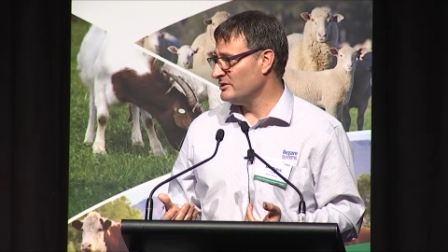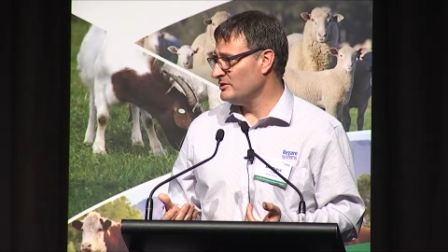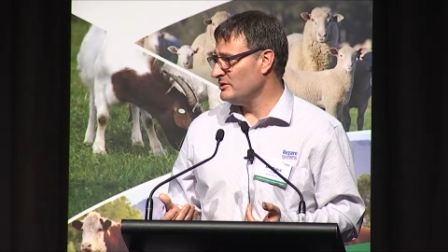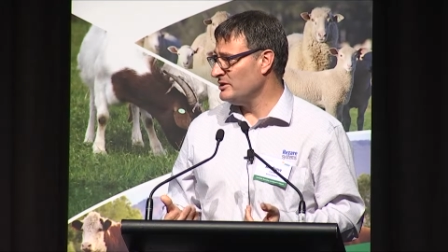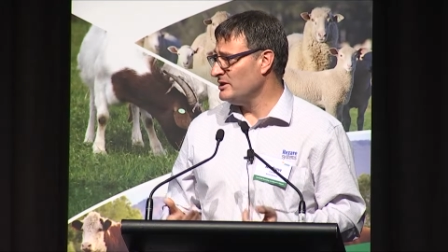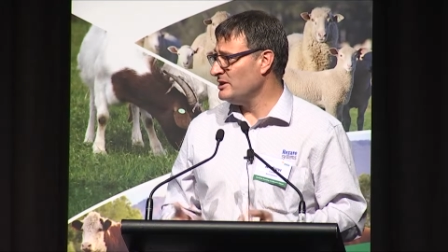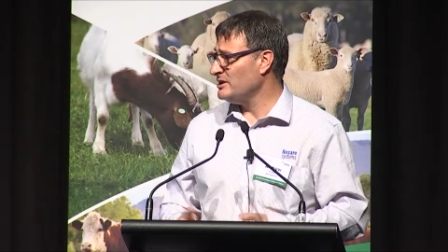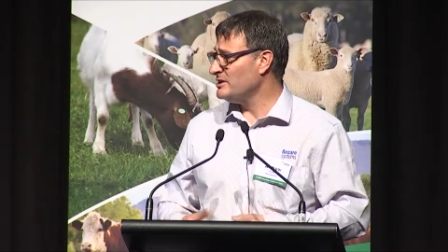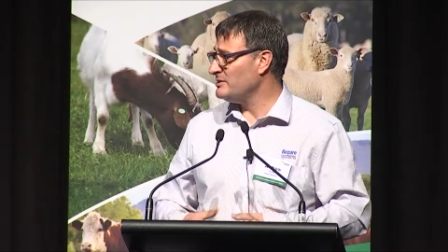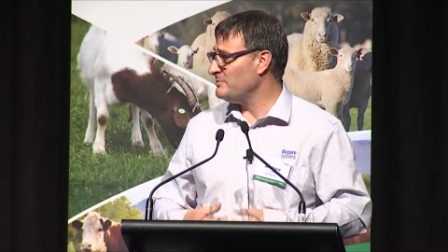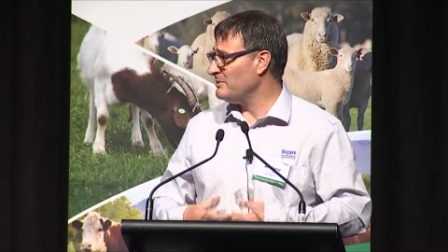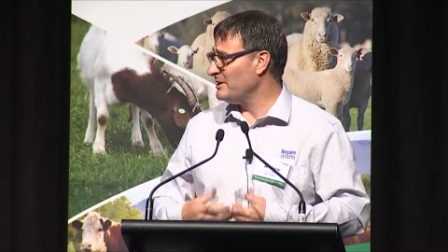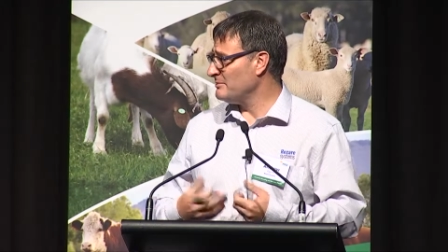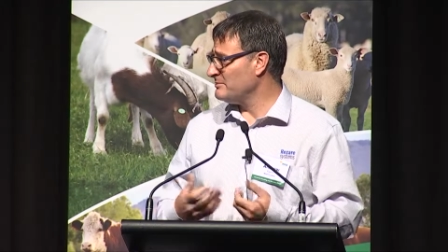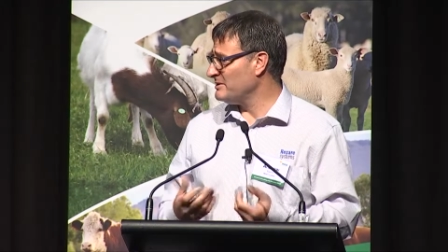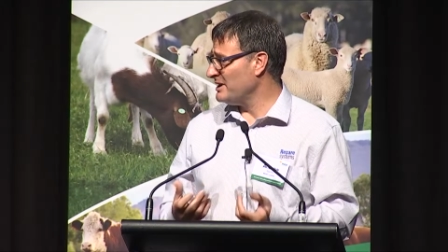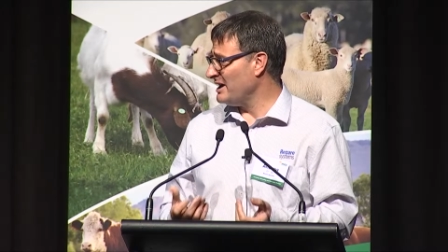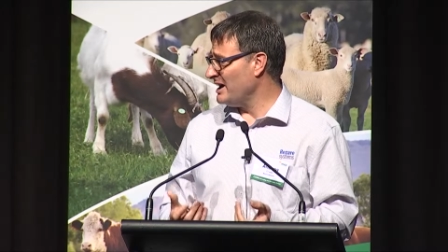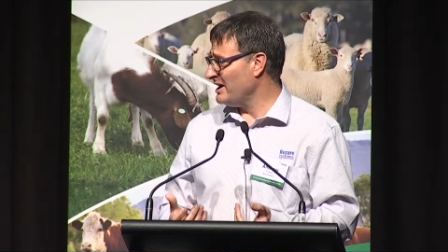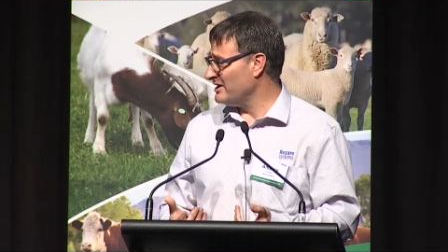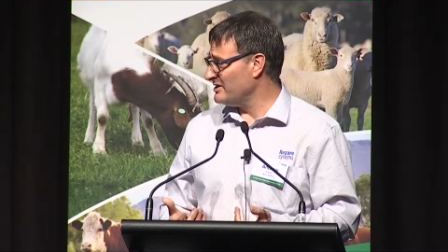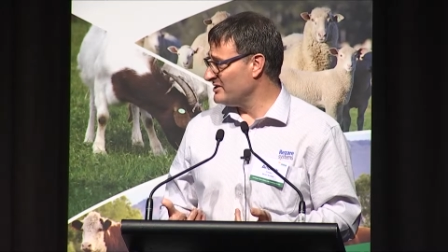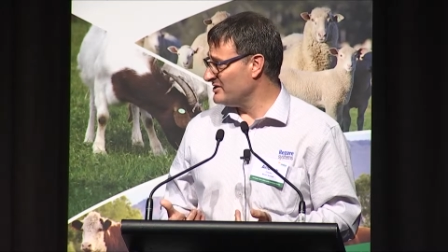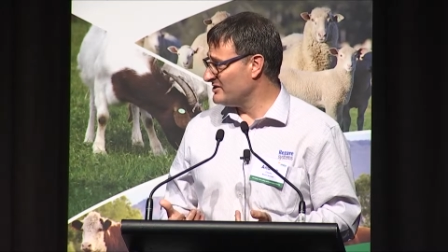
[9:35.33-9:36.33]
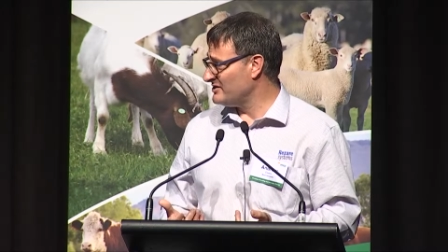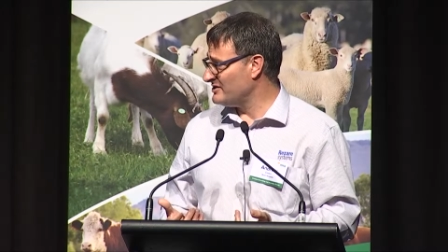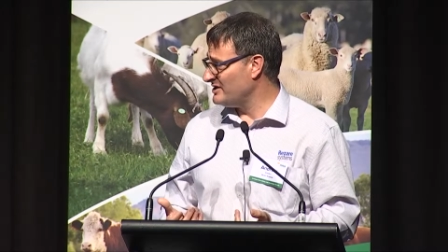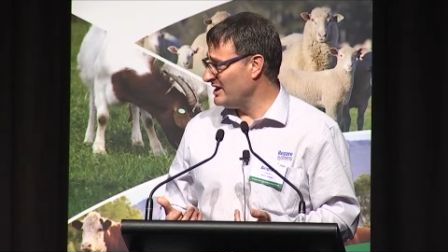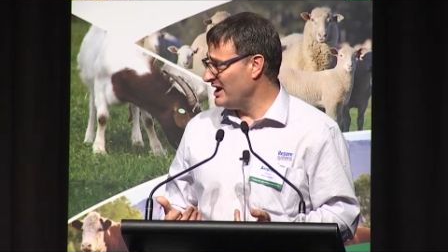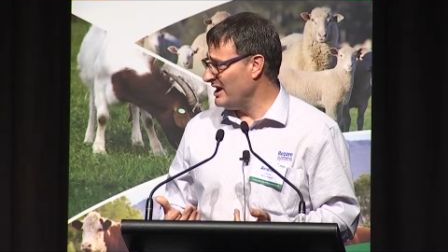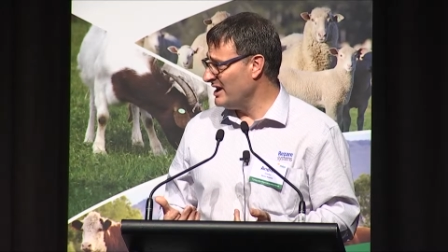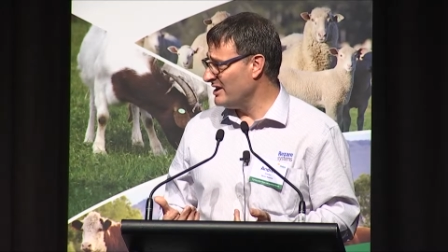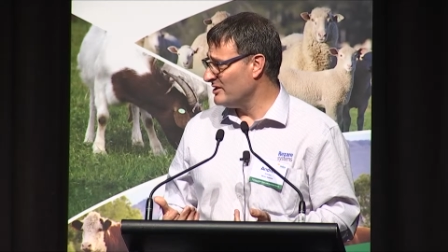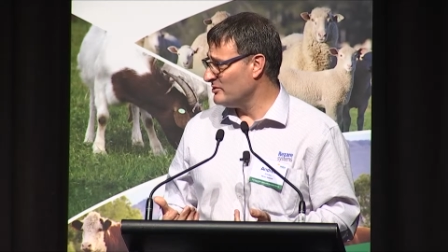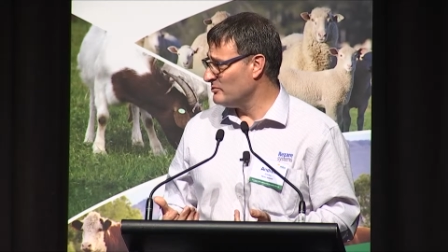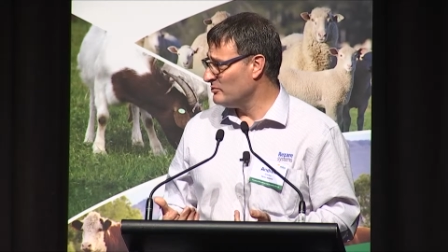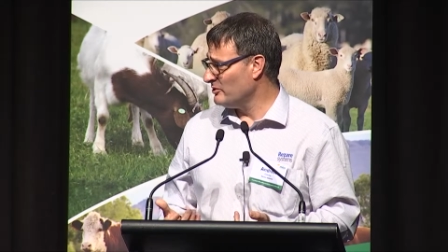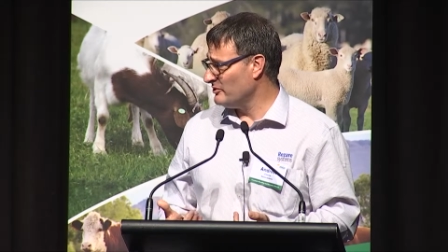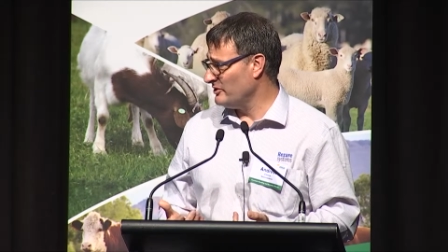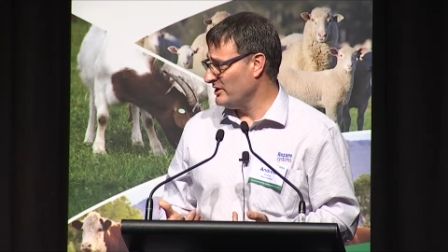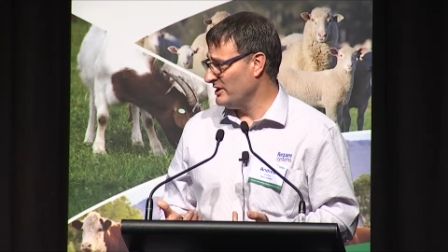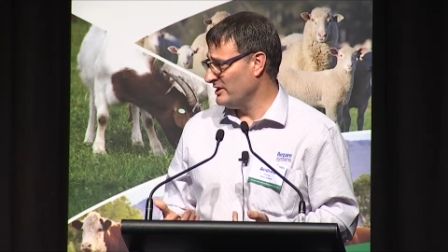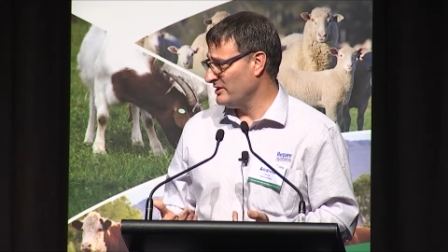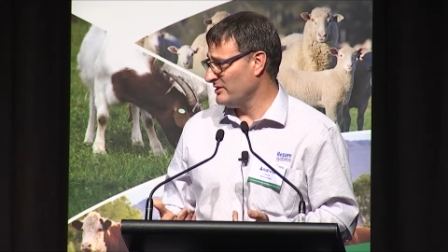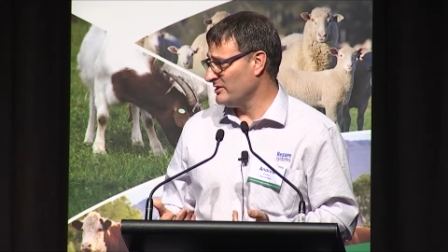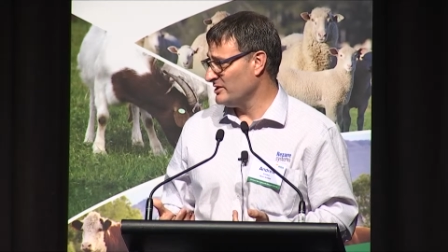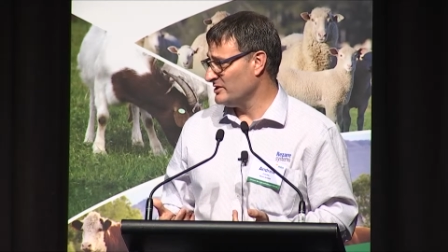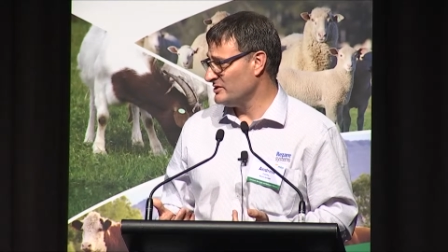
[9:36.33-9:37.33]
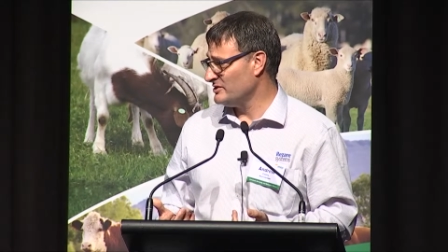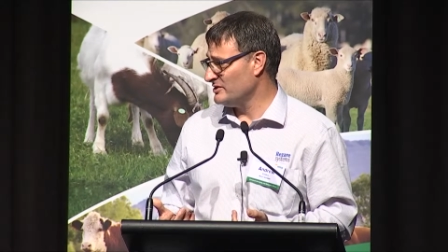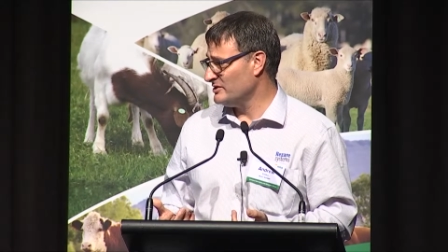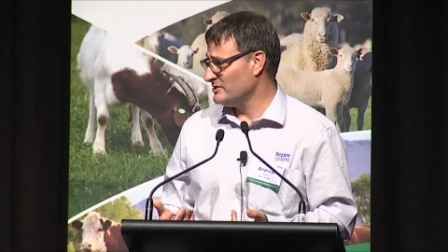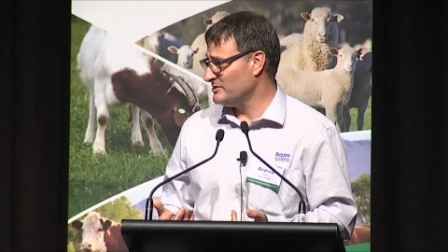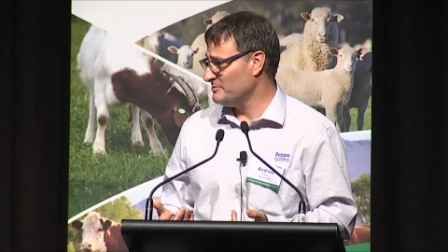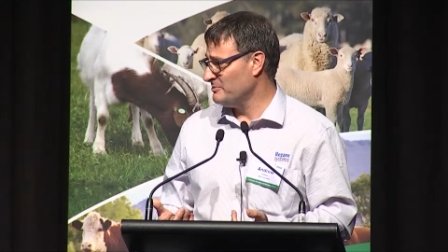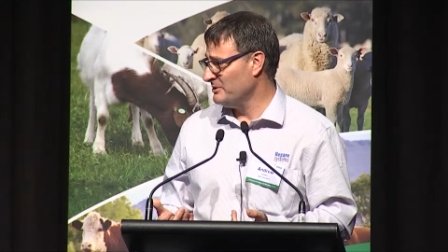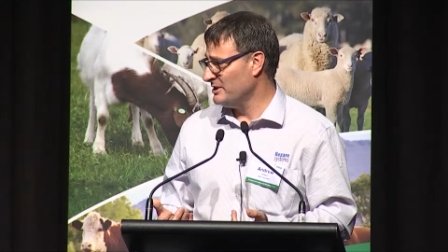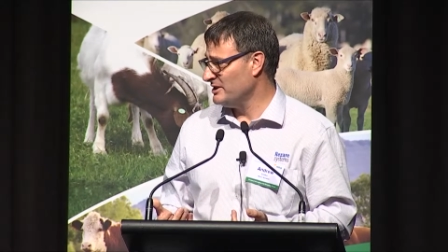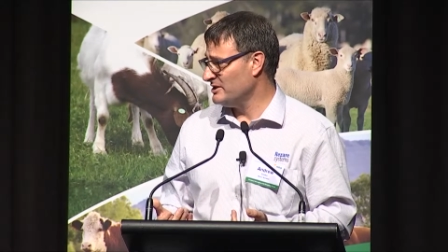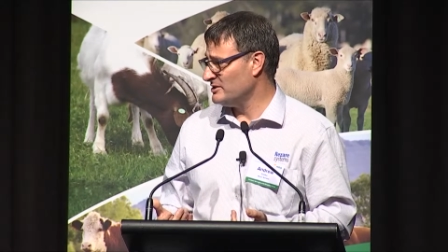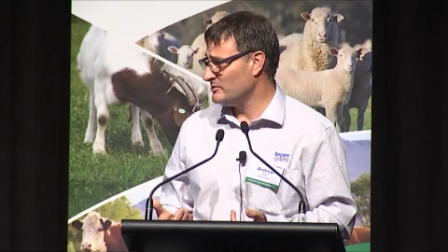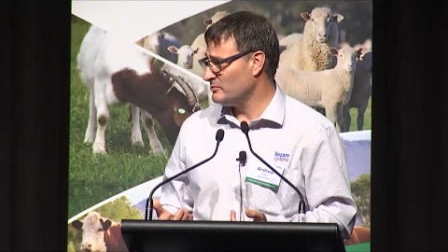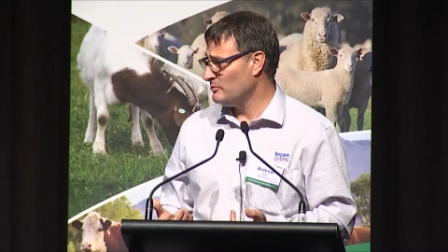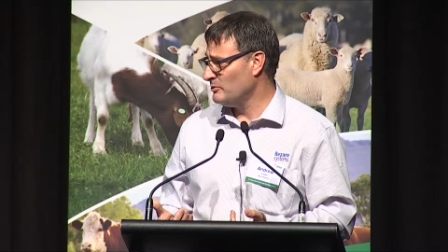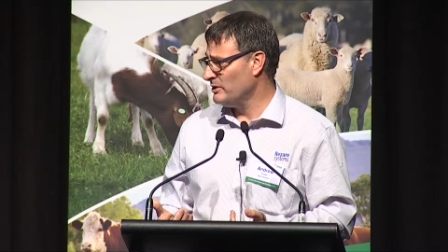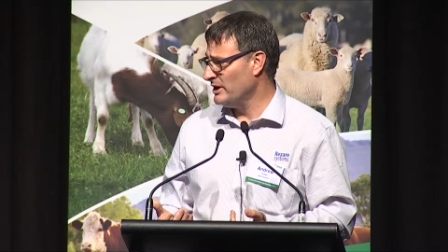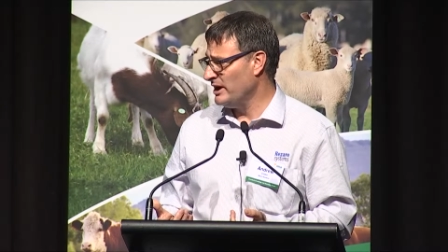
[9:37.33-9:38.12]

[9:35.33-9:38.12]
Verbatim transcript: You need to be able to understand what that license means,